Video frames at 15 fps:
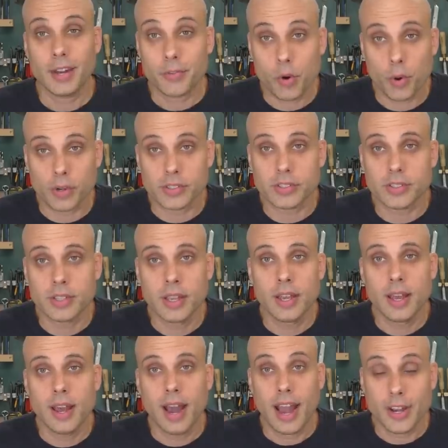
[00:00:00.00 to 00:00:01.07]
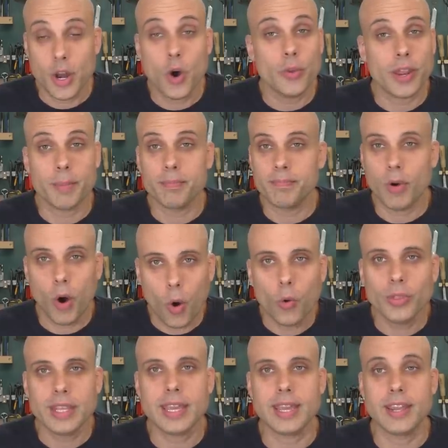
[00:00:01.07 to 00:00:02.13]
And of course, I know that I'm
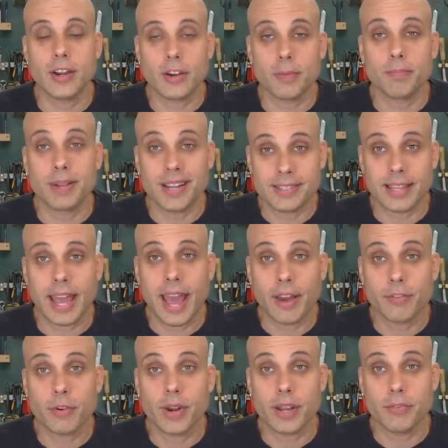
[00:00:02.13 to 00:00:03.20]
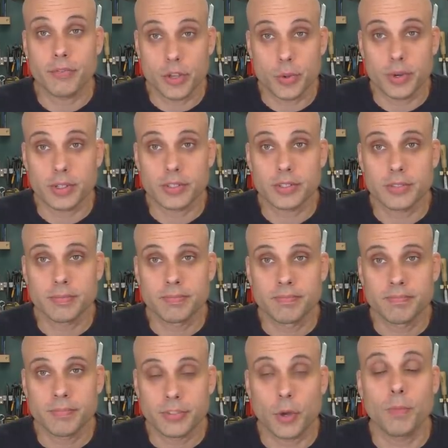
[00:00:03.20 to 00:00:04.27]
only here because I have great viewers.
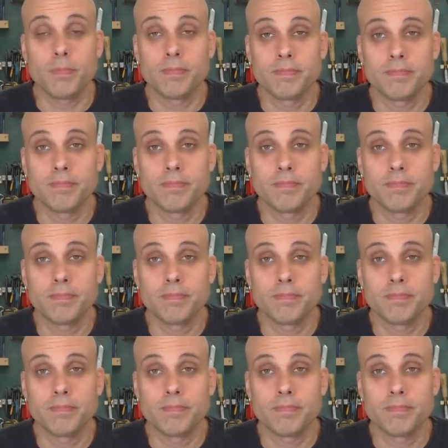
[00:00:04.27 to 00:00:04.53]
So